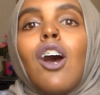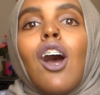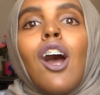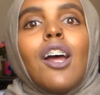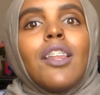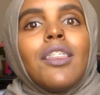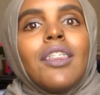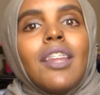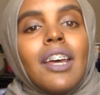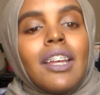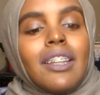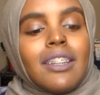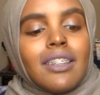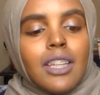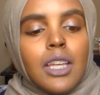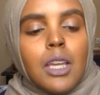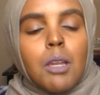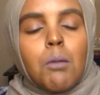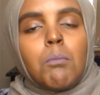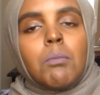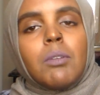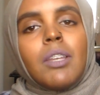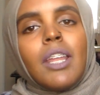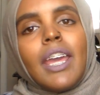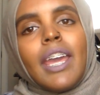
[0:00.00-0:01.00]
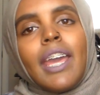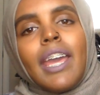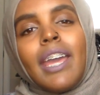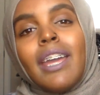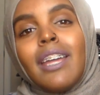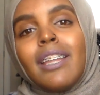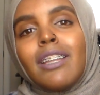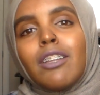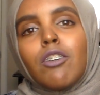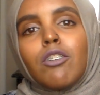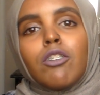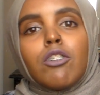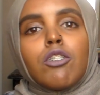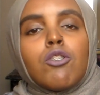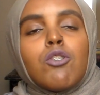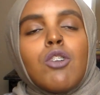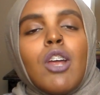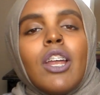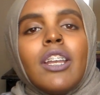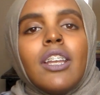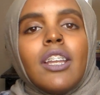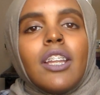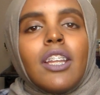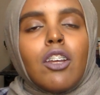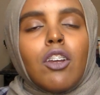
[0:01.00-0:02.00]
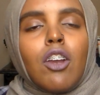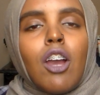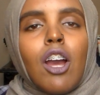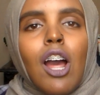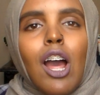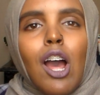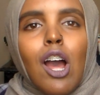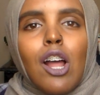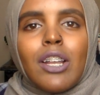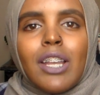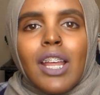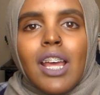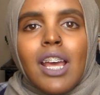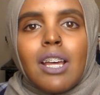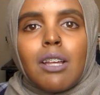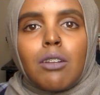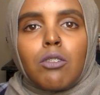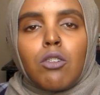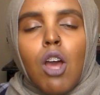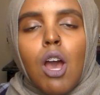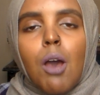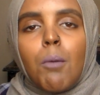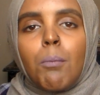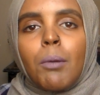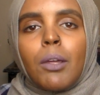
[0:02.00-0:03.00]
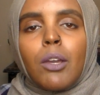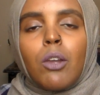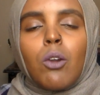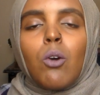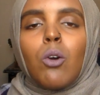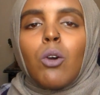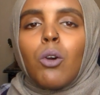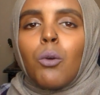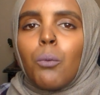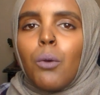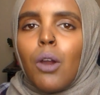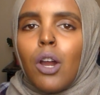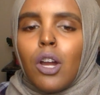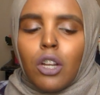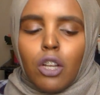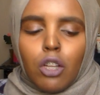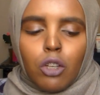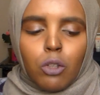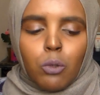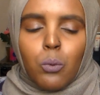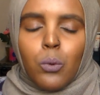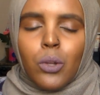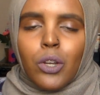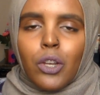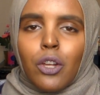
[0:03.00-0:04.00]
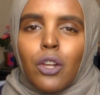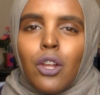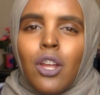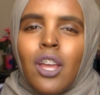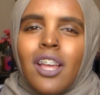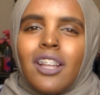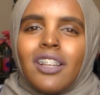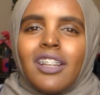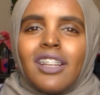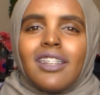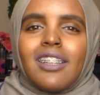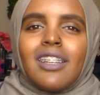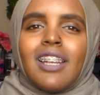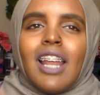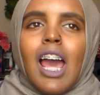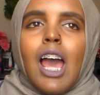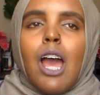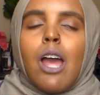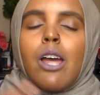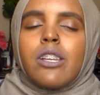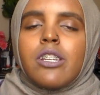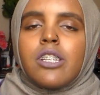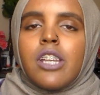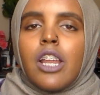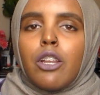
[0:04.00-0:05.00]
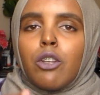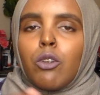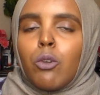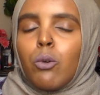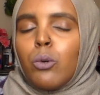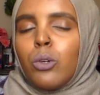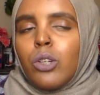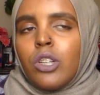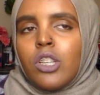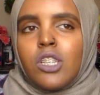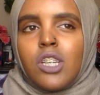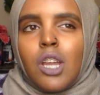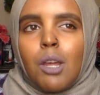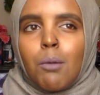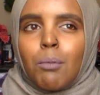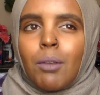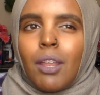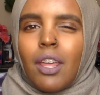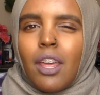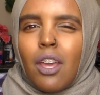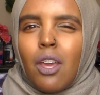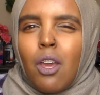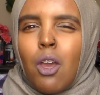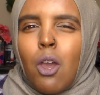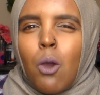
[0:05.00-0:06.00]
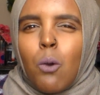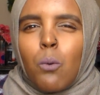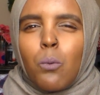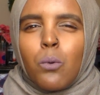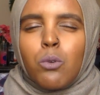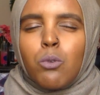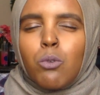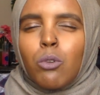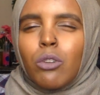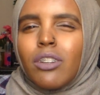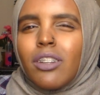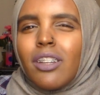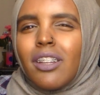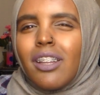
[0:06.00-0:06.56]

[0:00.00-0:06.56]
On that same day, there's a trending topic going around on Twitter that said hashtag no hijab day, which